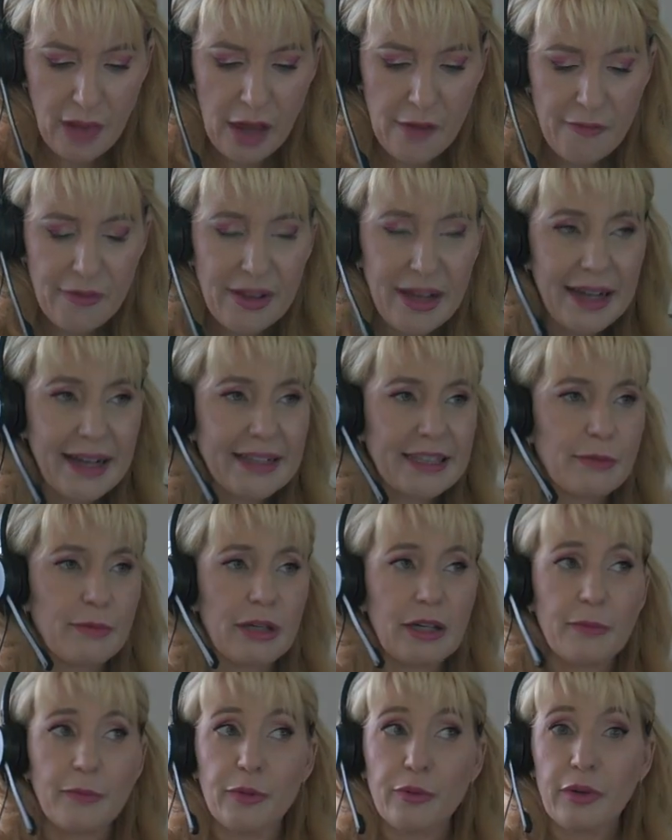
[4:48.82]
I feel like it's a
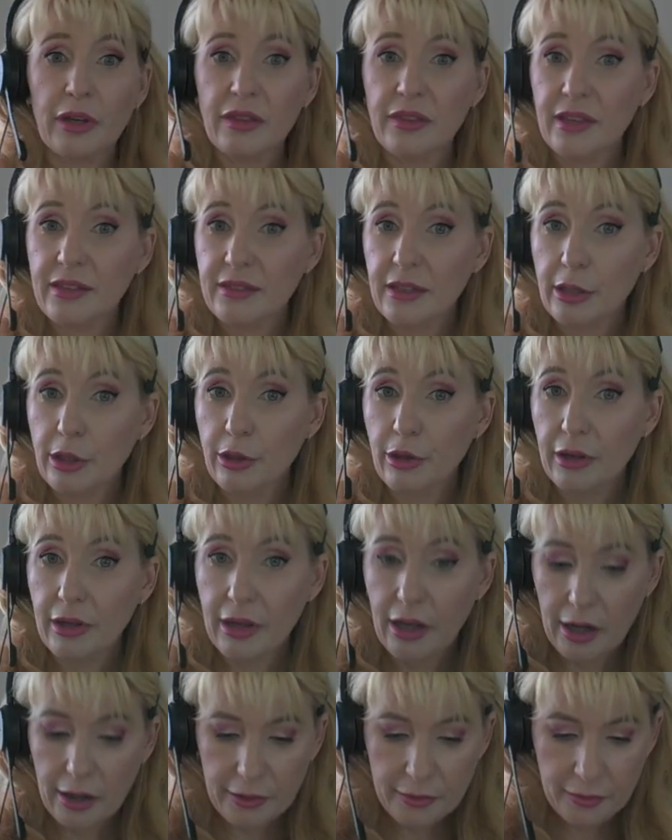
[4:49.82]
week of doing things that you
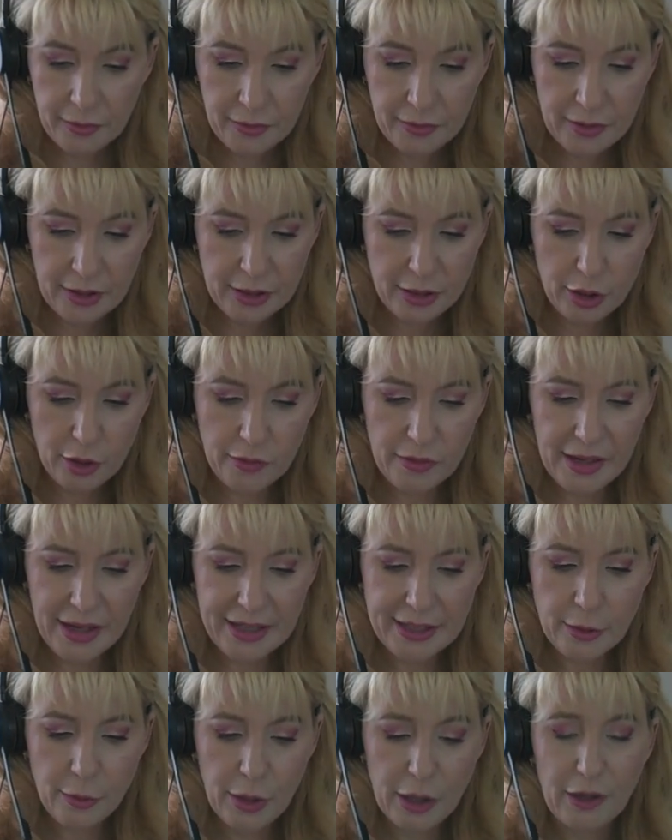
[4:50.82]
love. Do you feel like
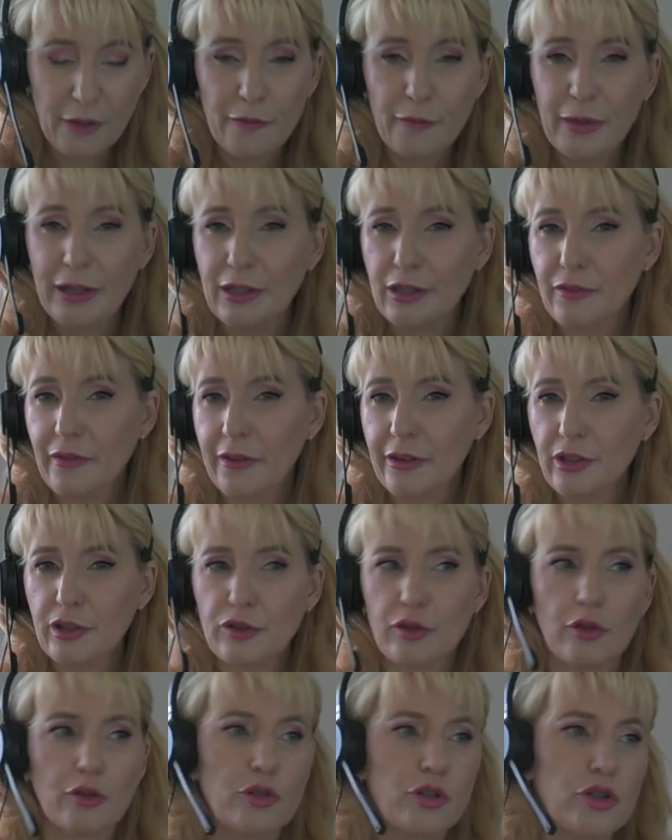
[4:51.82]
it's a week of being very
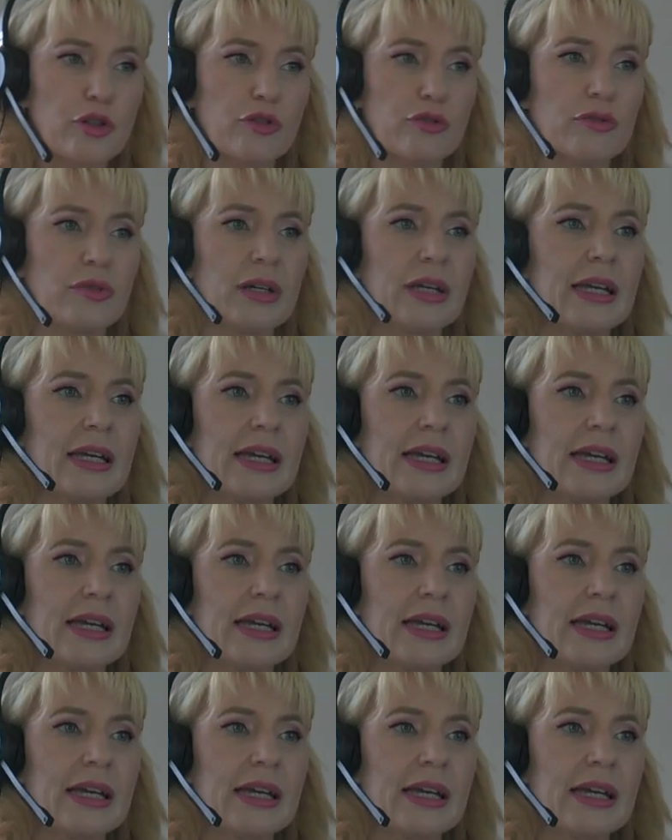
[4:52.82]
social?